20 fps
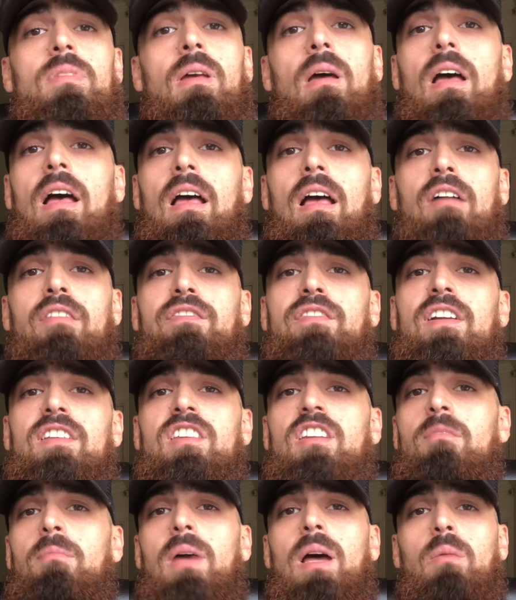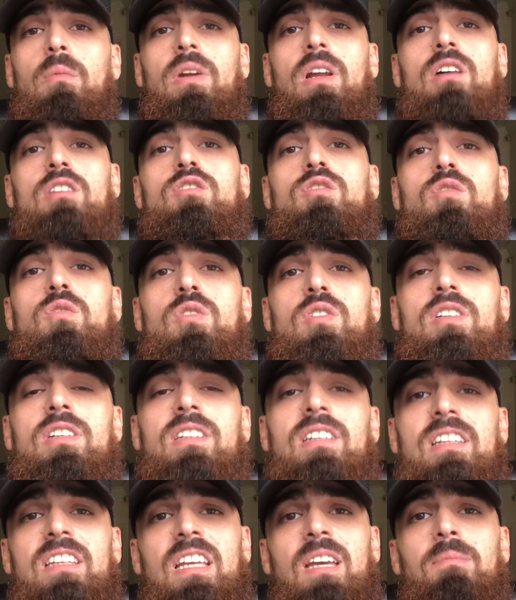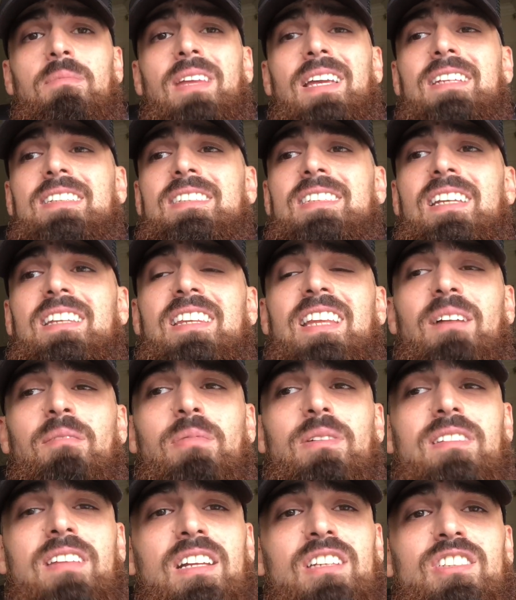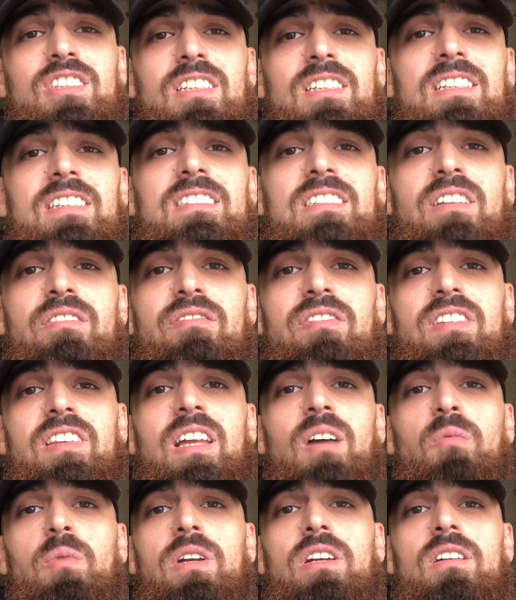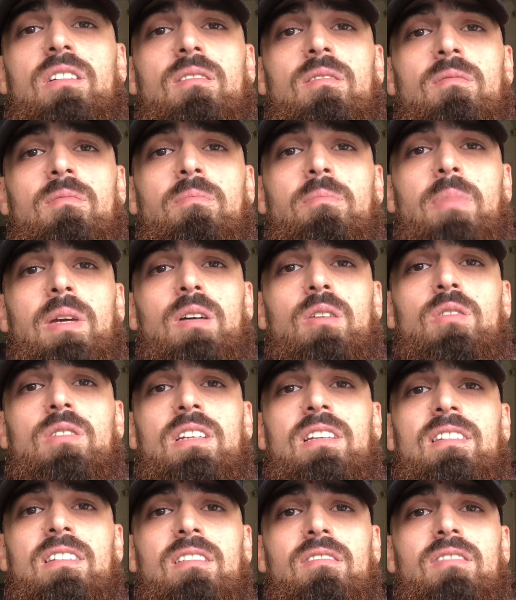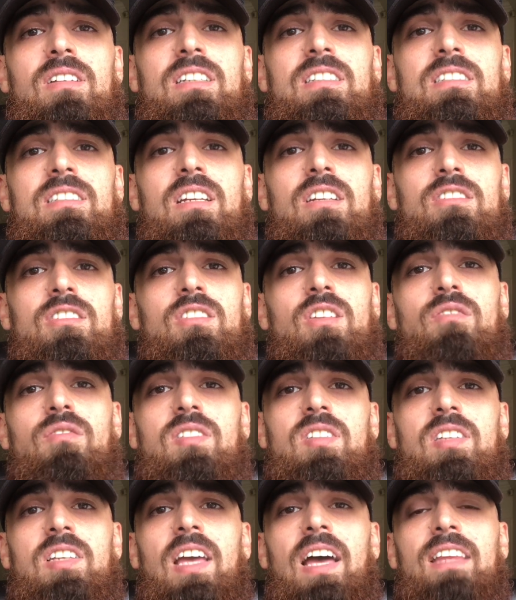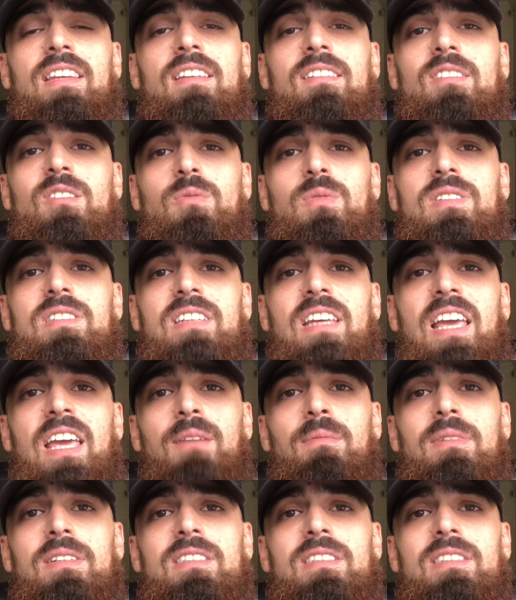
A friend of mine, when I was talking to them, they said that potentially is something that we can build into Reece Nelson, obviously add into his game.